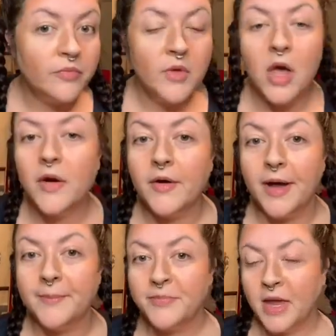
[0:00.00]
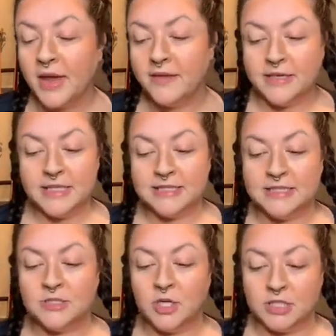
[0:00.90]
Okay, I think that's as
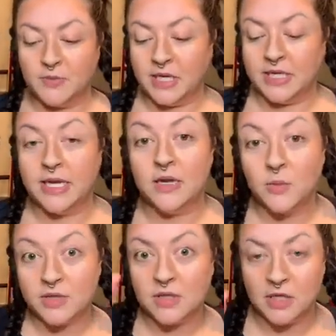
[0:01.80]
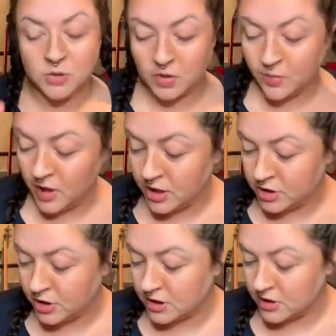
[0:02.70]
good as we're gonna get it with the contour brush.
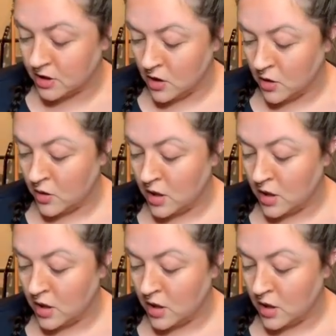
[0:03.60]
So